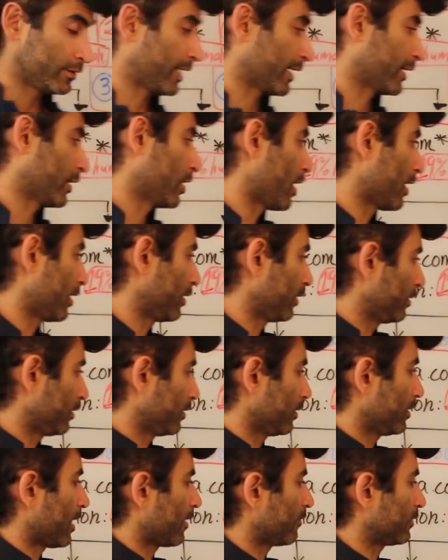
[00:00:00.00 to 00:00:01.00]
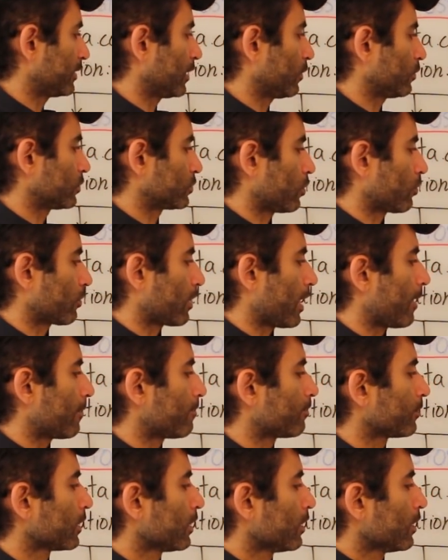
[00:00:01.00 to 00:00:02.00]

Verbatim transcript: thank God. Everything was okay.